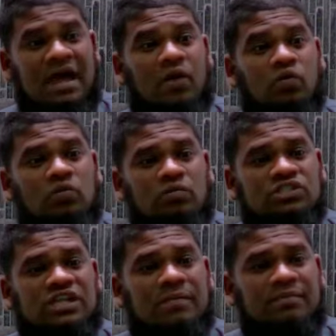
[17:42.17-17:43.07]
Ma'un
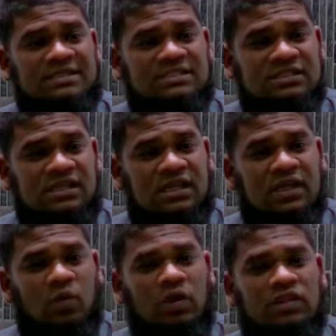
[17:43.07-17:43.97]
mushammas.
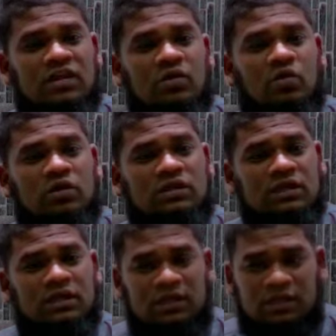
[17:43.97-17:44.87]
When the
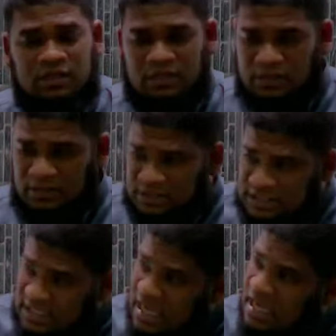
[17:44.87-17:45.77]
water
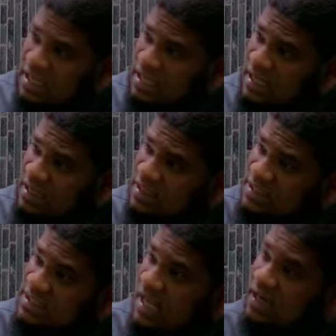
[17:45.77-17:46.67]
standing in
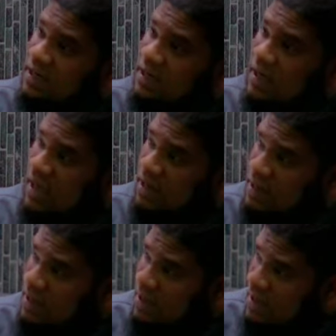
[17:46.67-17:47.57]
the sun
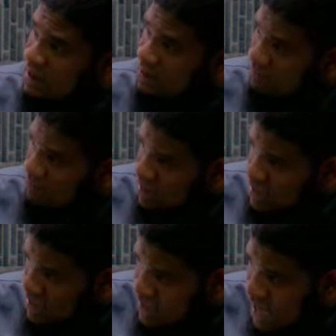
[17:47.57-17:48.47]
and
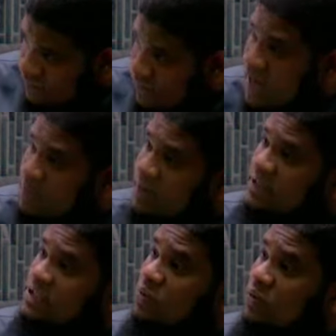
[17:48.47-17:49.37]
as raak warm
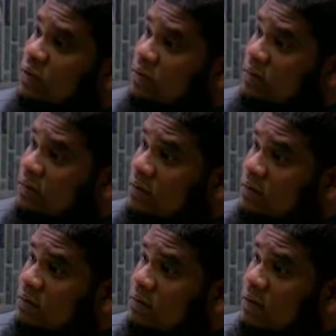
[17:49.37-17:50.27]
in die son,
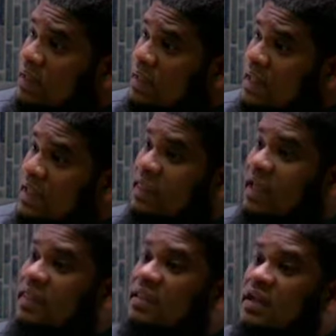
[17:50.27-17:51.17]

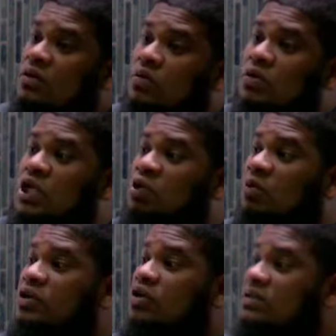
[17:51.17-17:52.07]
then that water
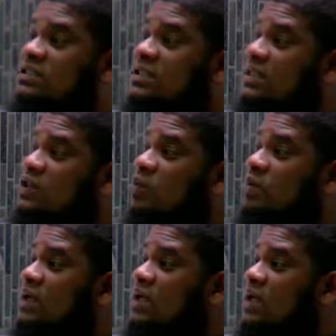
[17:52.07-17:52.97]
will be considered to
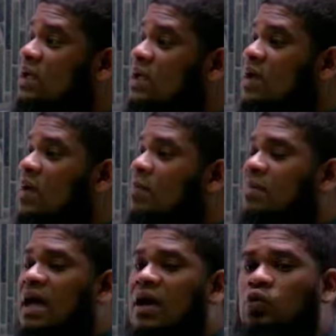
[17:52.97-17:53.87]
be
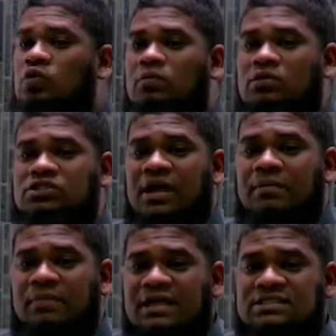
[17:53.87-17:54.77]
ma'un
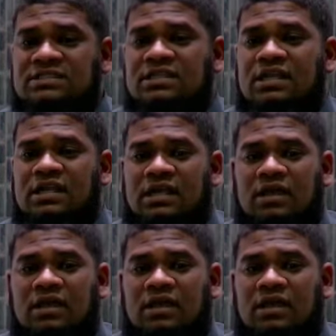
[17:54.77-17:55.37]
mushammas,